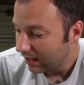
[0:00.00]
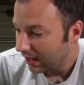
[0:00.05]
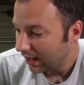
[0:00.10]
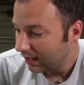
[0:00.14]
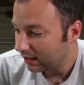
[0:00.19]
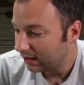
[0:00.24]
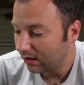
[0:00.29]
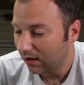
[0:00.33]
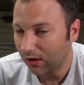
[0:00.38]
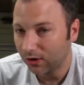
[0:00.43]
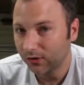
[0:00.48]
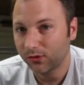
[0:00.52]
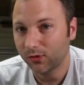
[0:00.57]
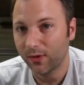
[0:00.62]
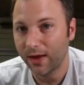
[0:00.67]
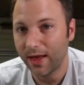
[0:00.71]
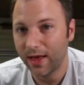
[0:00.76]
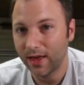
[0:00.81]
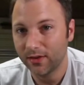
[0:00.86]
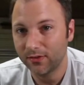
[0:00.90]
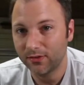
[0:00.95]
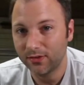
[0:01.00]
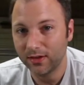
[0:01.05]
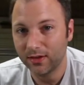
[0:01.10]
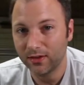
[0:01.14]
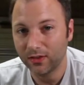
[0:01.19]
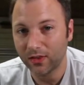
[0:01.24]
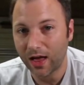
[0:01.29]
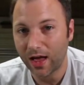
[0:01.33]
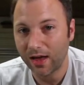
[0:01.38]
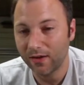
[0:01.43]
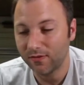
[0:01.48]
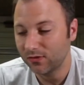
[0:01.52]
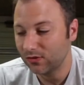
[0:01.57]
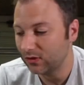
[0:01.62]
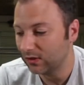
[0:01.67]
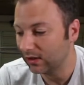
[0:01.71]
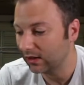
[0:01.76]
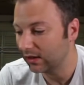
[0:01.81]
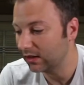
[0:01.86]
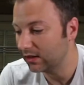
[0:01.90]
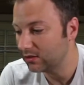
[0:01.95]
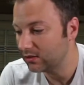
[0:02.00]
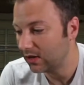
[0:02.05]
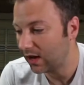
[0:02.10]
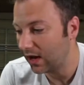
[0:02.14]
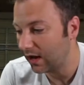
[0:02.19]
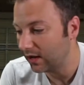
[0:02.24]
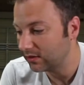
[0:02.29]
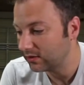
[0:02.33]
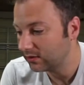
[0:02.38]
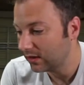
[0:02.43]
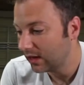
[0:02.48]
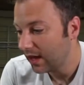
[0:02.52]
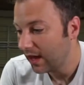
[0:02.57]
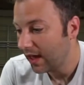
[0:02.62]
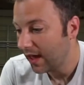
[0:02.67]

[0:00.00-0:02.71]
and it also has the live Z adjust.